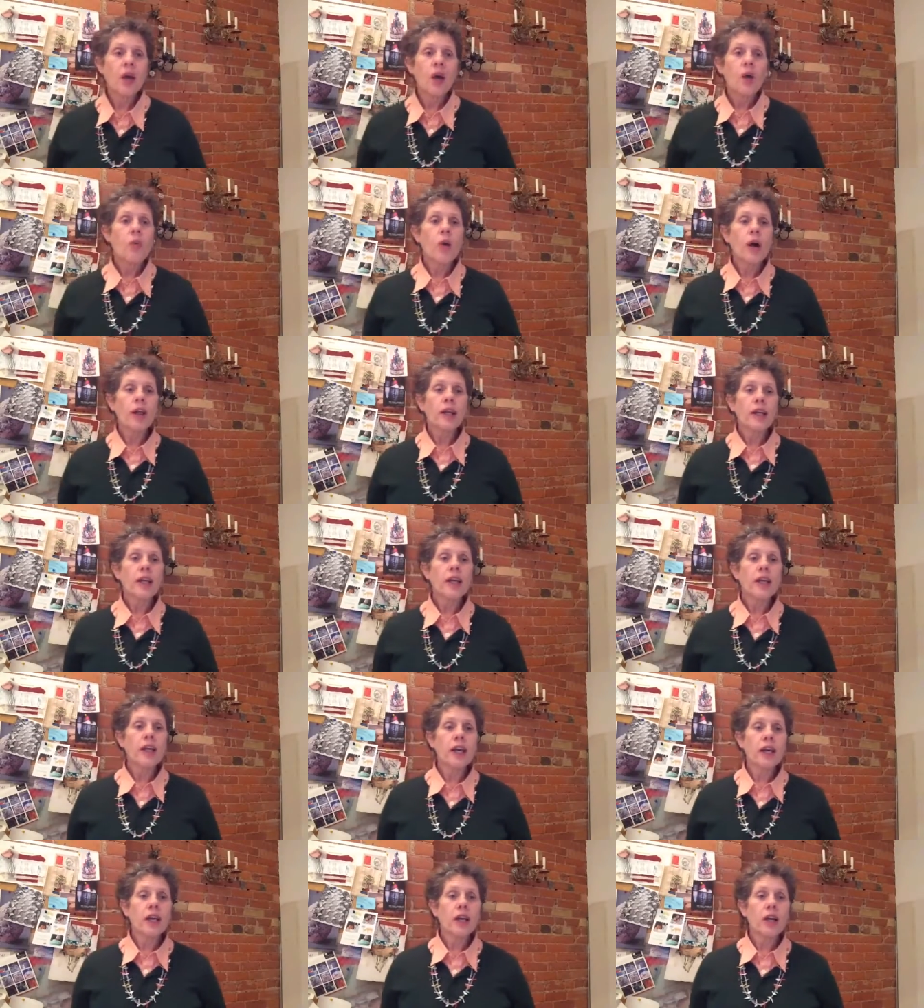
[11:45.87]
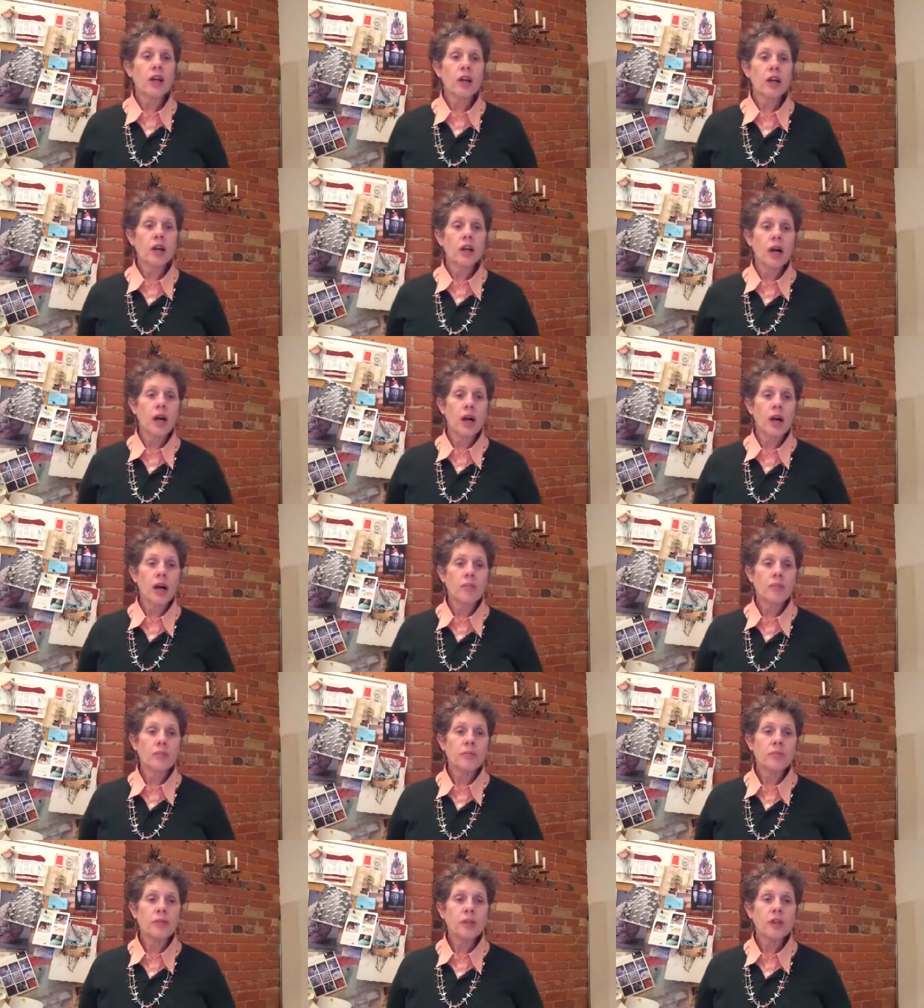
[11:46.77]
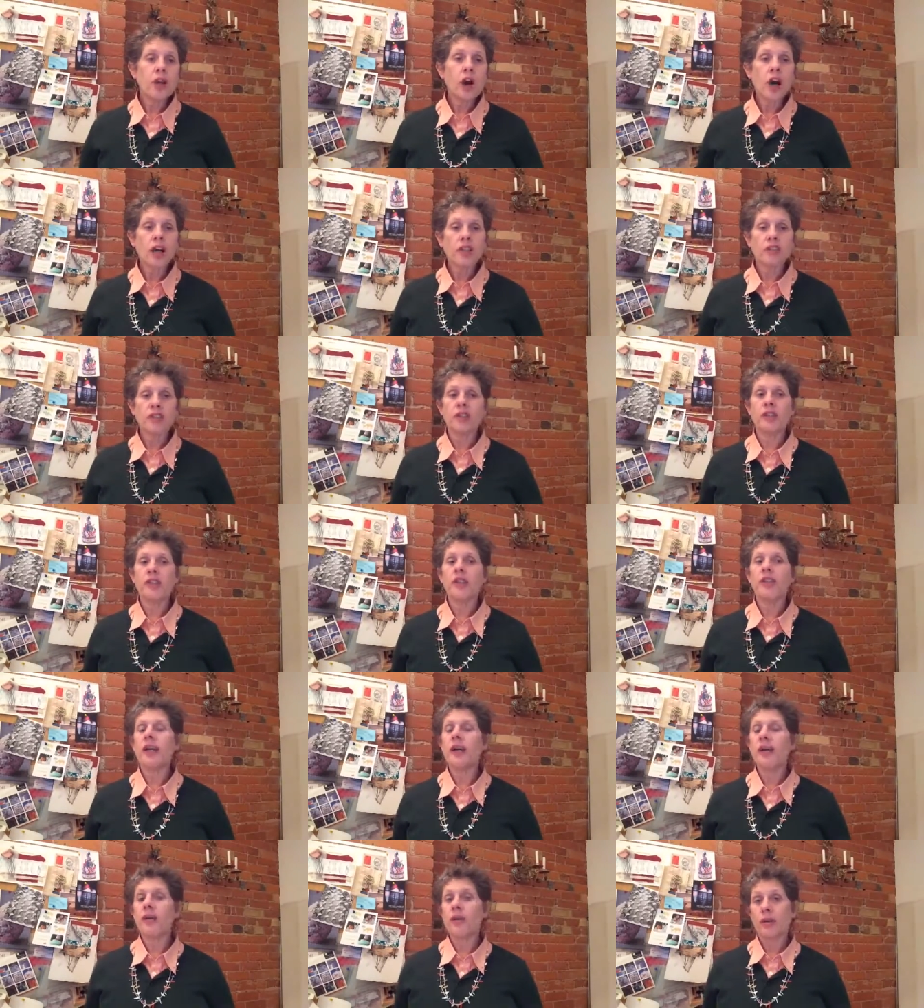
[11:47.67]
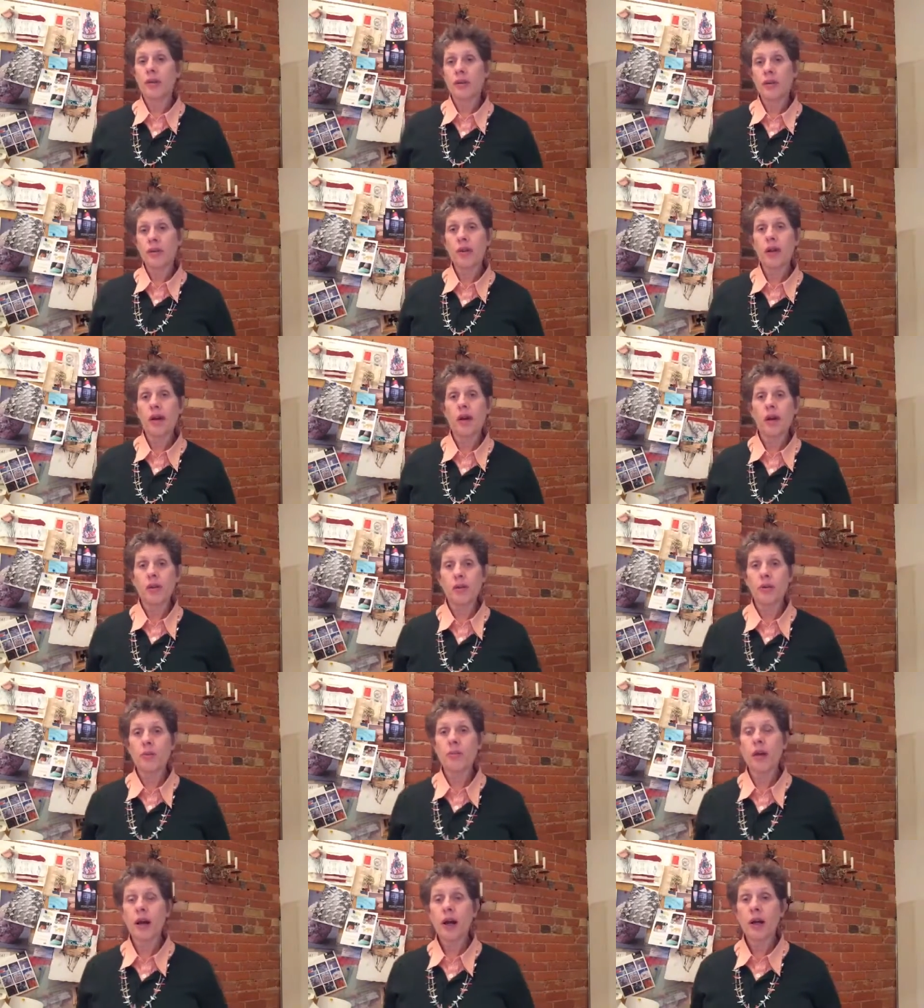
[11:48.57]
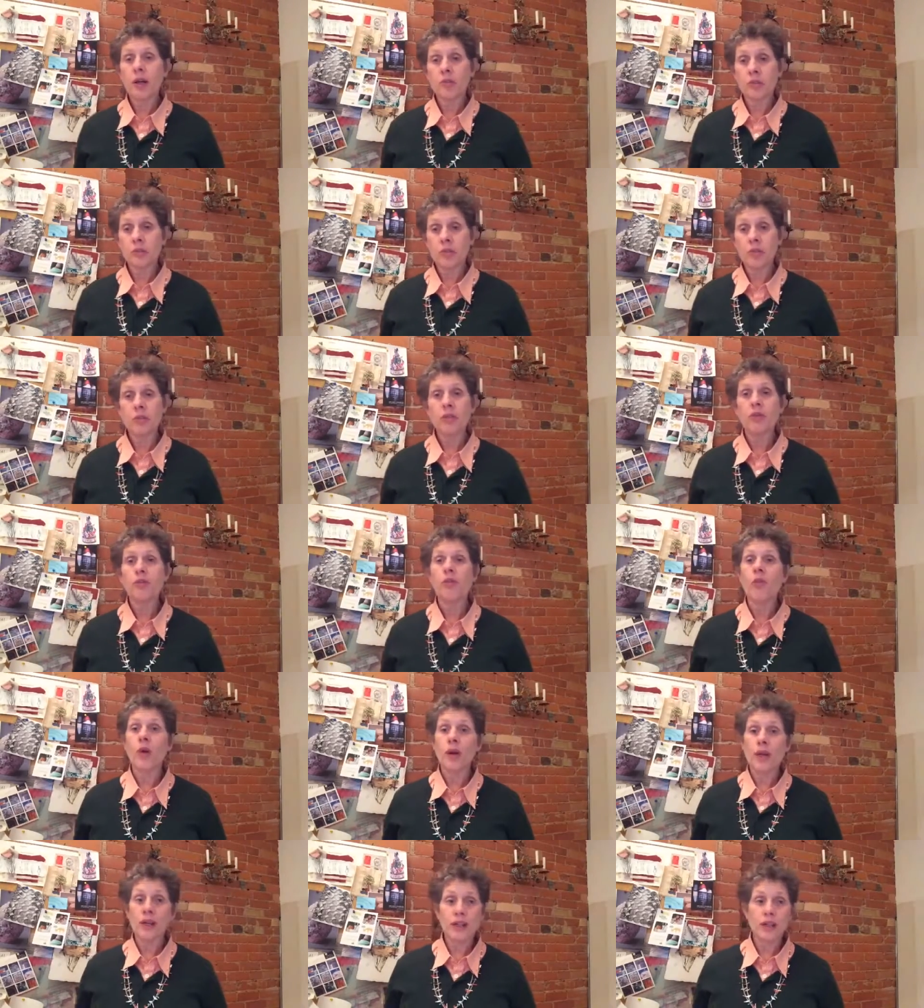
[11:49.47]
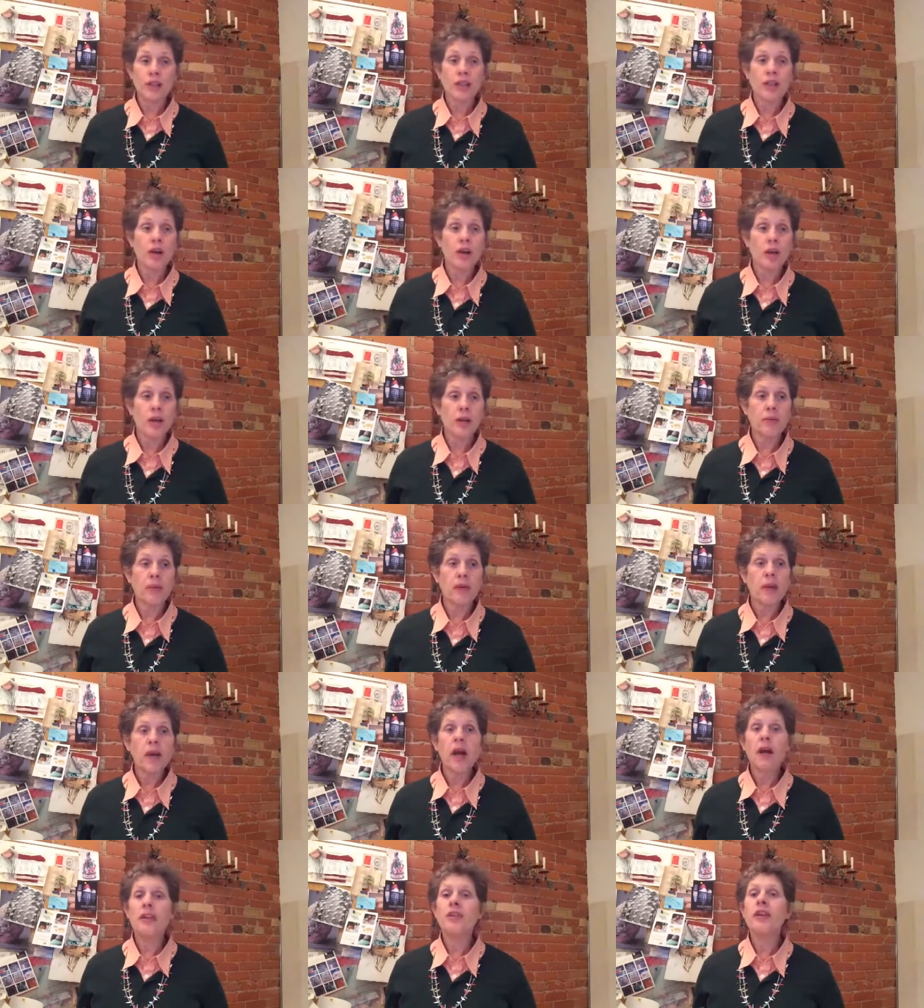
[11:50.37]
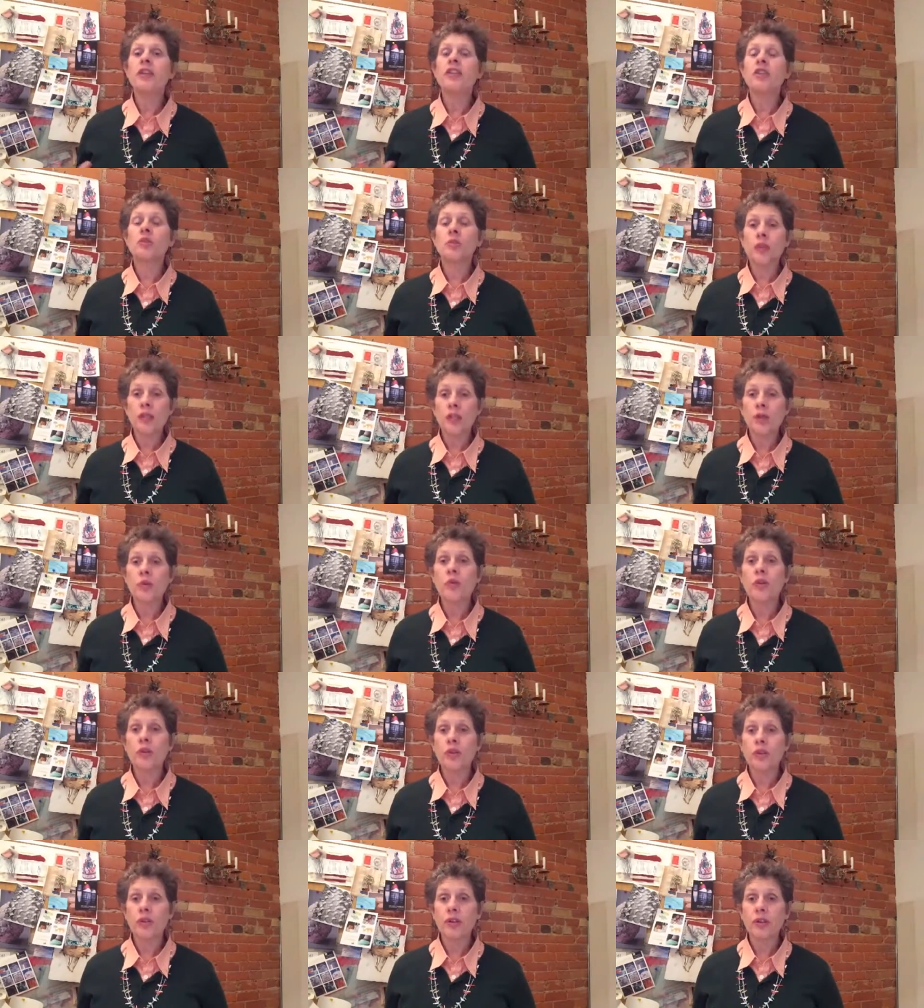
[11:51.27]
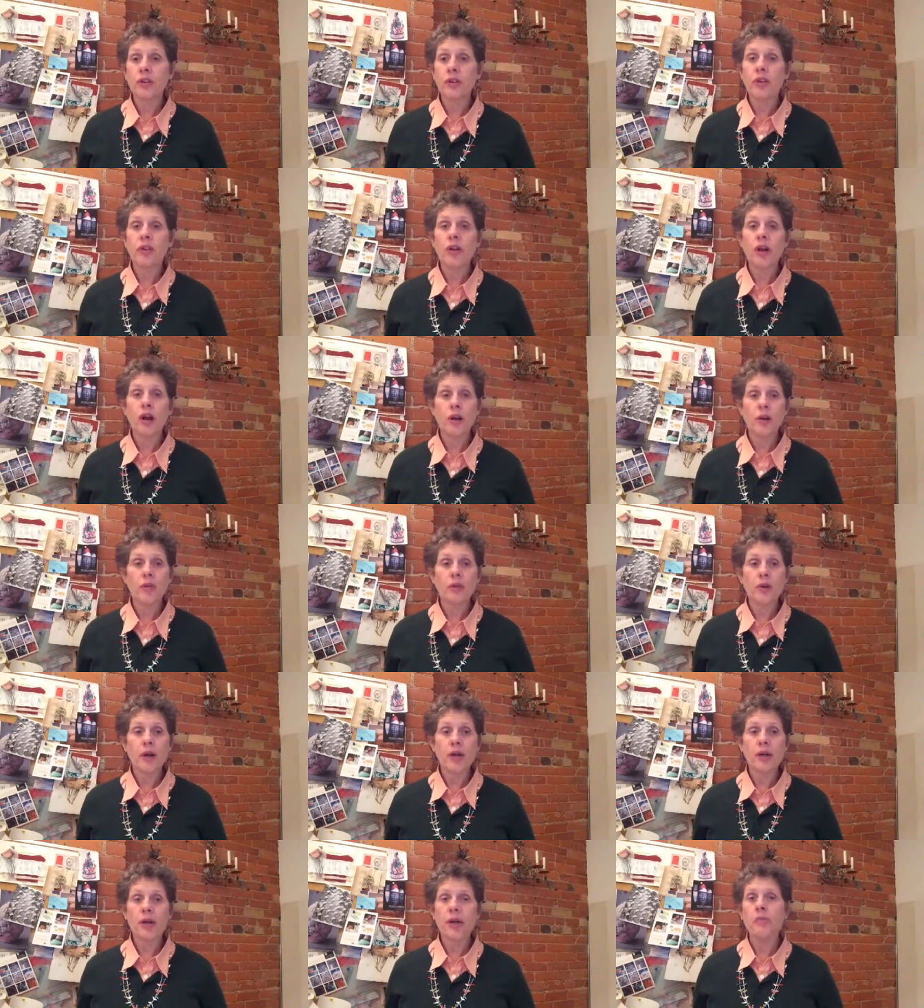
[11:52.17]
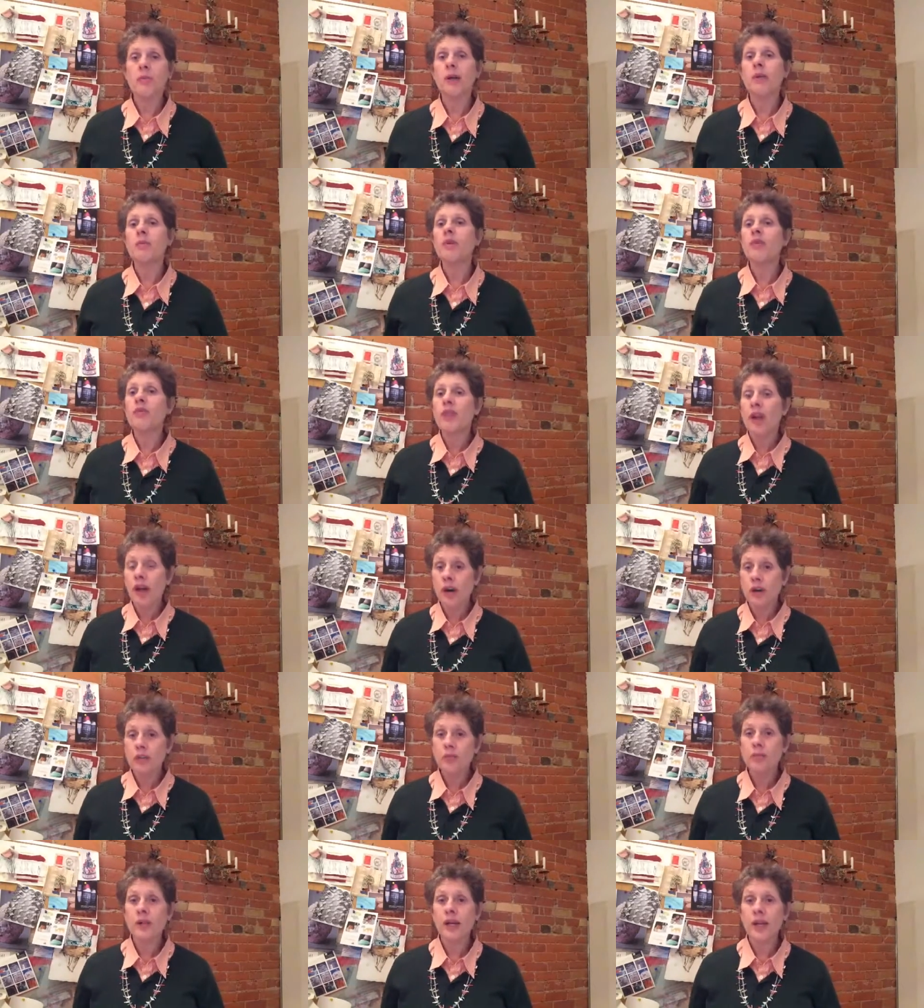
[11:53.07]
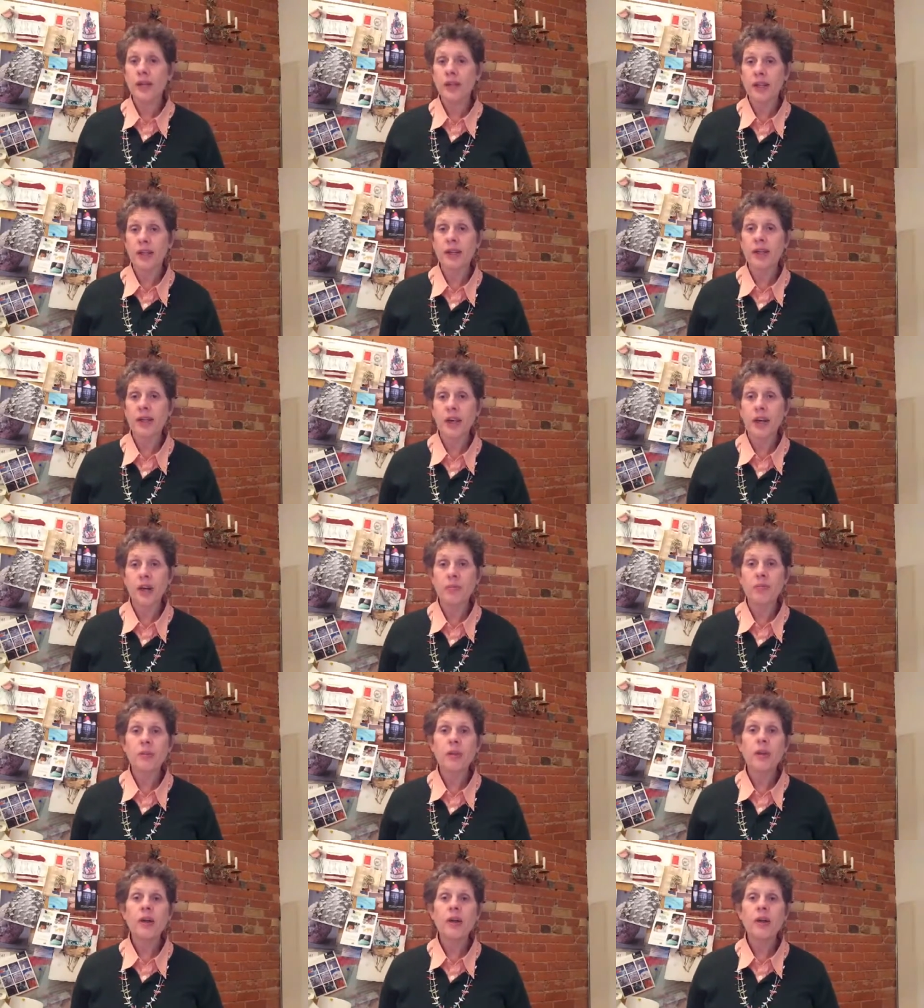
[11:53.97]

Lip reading: While it can get costly to get the amalgams removed one at a time, I think it's really worth it in the long run, and maybe you have a health plan that can help